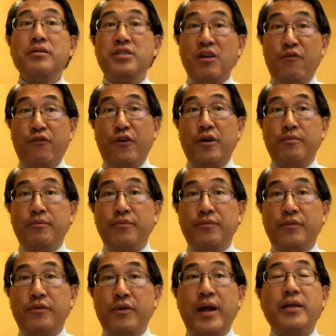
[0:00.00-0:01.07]
differ,
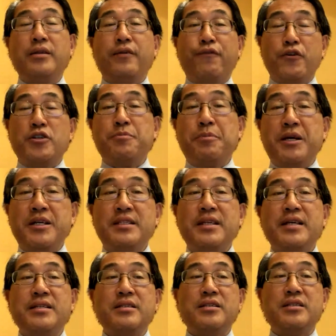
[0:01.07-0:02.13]
right? The first
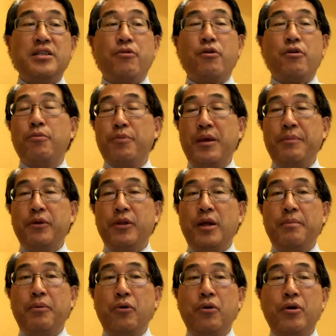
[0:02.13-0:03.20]
bus has 0 people
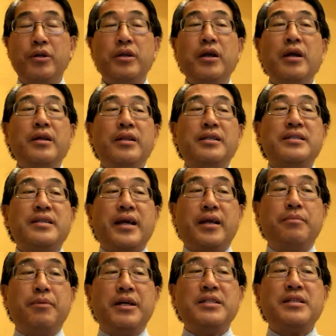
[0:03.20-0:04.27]
on board, the
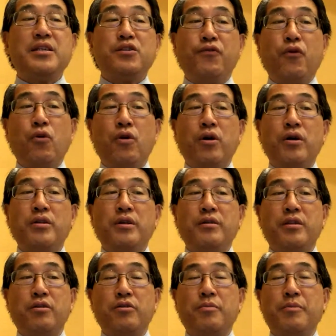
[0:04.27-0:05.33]
second bus has 4,
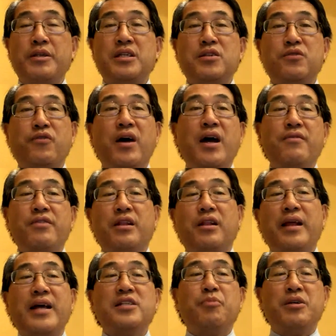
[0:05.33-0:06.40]
the third bus has 5, and the
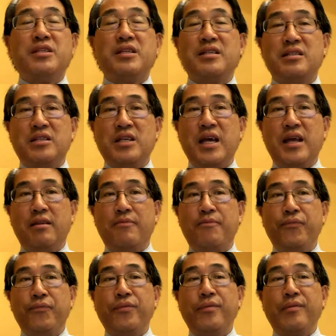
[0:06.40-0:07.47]
last bus has 10.
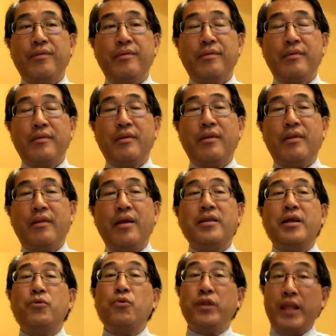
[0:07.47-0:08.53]

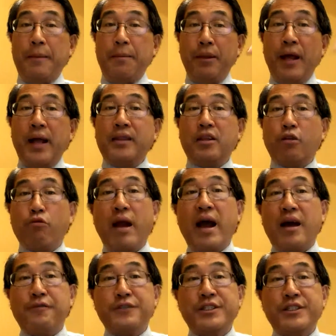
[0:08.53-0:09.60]
And then when they plot the
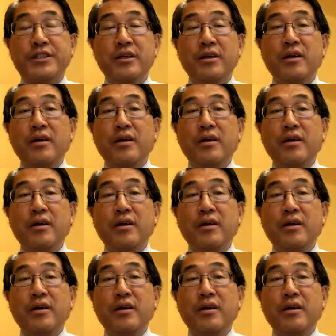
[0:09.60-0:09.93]
graphs